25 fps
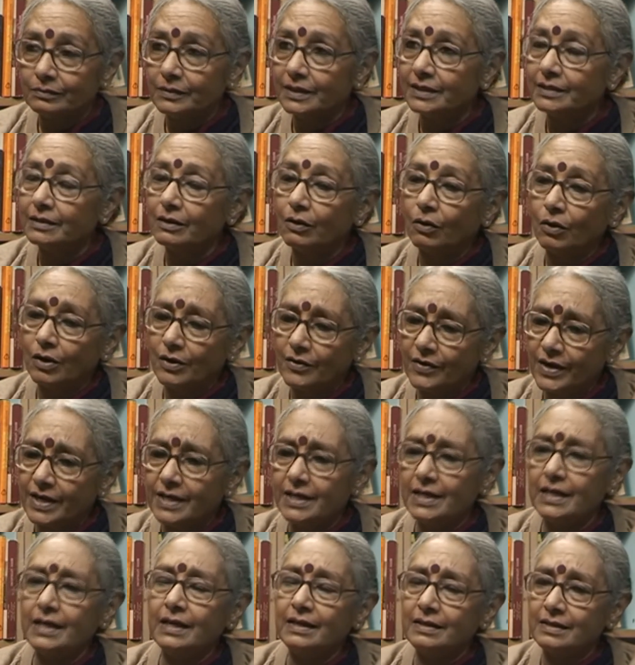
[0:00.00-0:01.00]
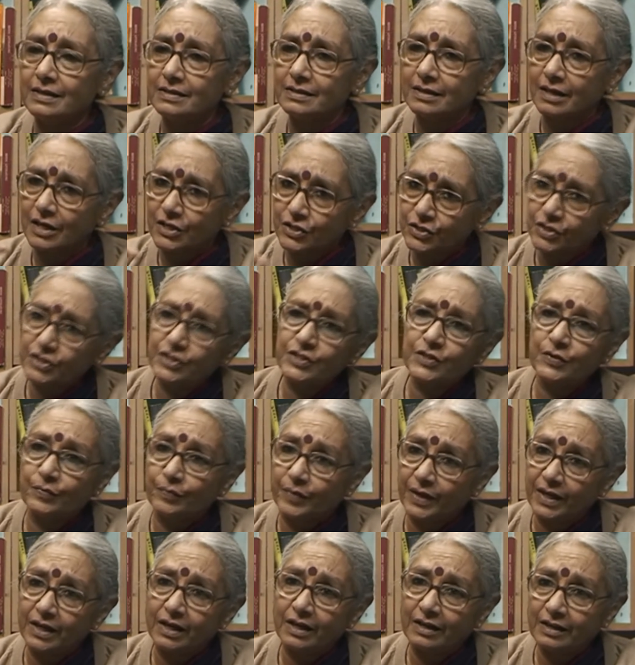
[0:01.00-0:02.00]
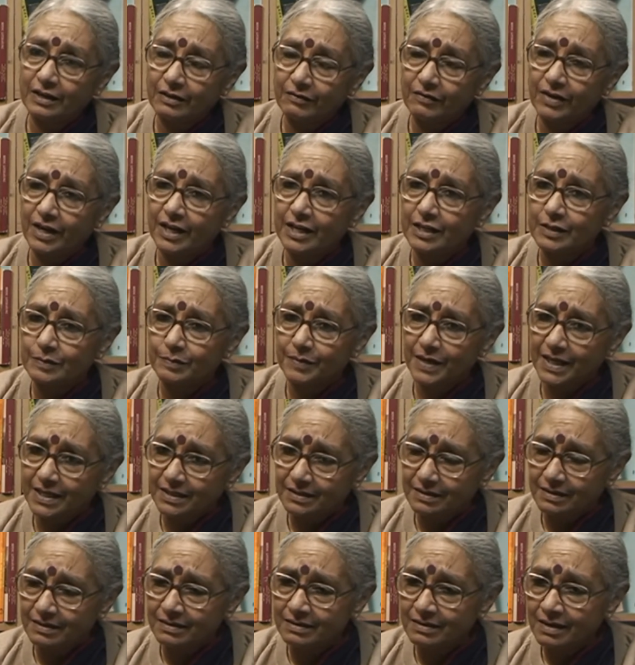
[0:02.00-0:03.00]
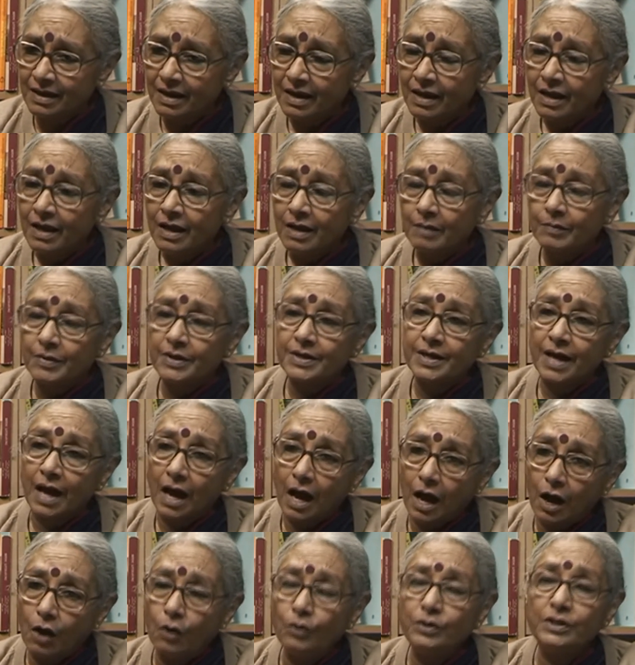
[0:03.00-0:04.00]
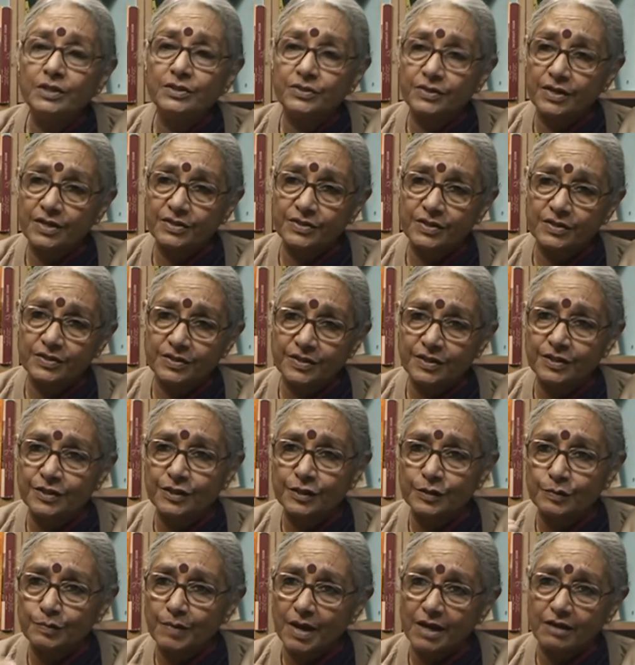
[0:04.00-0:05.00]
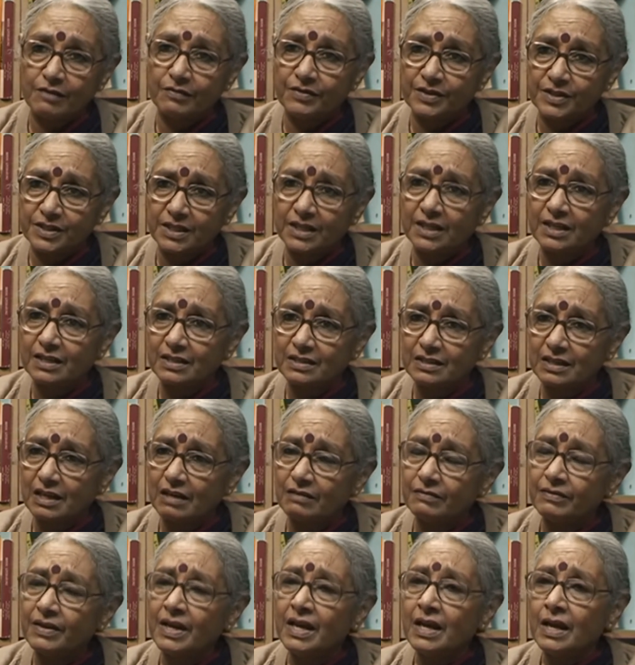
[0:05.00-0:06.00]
but already discussions have begun in various places about how this resistance is manifesting itself